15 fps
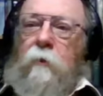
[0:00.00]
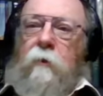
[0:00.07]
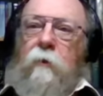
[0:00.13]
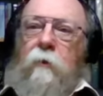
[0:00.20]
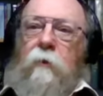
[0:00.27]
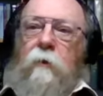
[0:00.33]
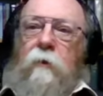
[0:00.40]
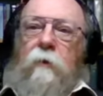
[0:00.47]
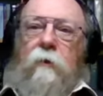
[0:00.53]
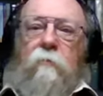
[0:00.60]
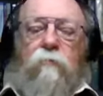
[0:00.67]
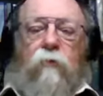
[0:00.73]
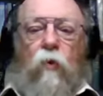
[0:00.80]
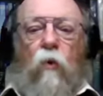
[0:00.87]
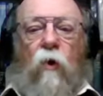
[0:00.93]

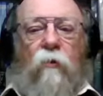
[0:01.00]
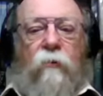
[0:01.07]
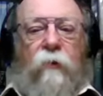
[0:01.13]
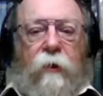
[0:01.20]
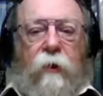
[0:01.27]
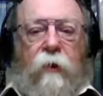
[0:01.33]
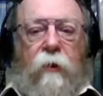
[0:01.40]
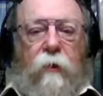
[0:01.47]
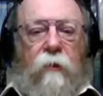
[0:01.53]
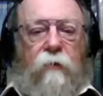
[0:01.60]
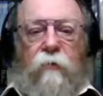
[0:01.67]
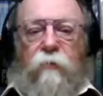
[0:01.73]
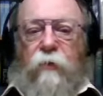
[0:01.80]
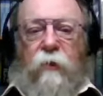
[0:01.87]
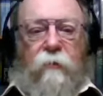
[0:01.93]
Rwanda, and you
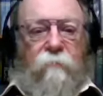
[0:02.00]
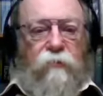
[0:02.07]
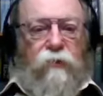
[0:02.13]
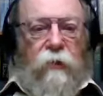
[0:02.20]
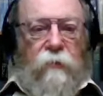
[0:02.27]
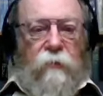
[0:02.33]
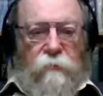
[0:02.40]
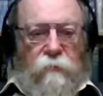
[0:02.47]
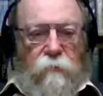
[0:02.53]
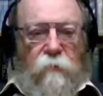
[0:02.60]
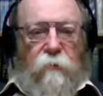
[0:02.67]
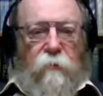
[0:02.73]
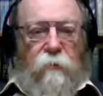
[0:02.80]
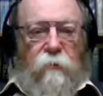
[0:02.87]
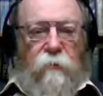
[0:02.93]
think of
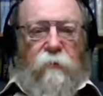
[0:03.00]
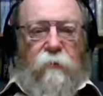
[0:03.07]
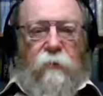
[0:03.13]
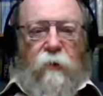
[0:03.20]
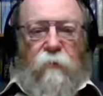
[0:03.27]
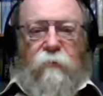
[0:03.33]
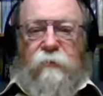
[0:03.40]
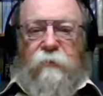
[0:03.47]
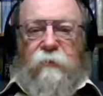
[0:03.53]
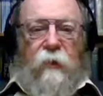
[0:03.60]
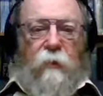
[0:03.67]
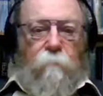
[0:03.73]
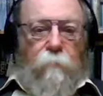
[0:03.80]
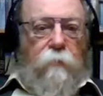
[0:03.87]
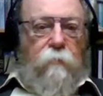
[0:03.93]
genocide, and you go, "This
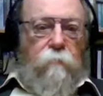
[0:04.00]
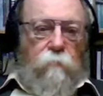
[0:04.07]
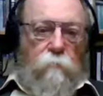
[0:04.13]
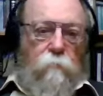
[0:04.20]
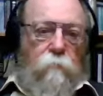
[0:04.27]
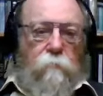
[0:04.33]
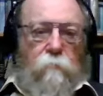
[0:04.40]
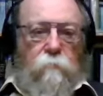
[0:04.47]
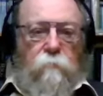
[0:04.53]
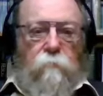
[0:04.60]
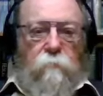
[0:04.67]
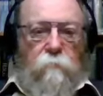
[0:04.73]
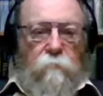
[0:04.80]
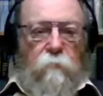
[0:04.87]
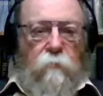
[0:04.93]
can't be good,
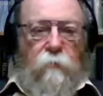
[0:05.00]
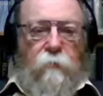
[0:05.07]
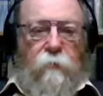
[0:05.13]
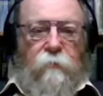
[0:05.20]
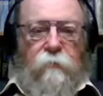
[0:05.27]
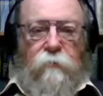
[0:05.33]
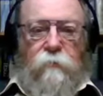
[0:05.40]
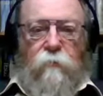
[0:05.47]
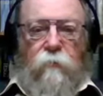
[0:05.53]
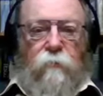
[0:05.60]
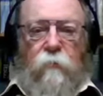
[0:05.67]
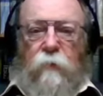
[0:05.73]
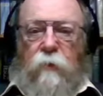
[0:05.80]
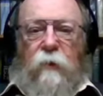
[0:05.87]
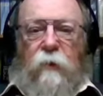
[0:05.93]
right? This is not
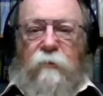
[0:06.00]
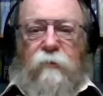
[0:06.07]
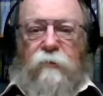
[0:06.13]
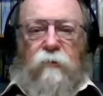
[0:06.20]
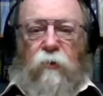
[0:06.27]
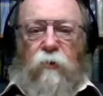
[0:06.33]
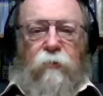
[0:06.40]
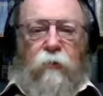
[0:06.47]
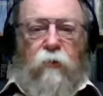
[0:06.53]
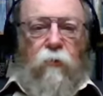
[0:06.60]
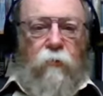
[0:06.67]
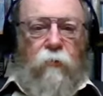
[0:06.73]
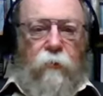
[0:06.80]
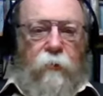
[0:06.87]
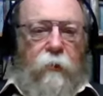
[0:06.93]
the
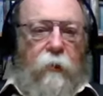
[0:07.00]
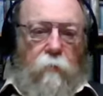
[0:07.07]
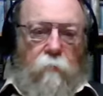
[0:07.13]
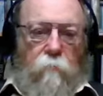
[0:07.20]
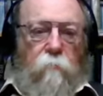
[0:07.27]
God I know."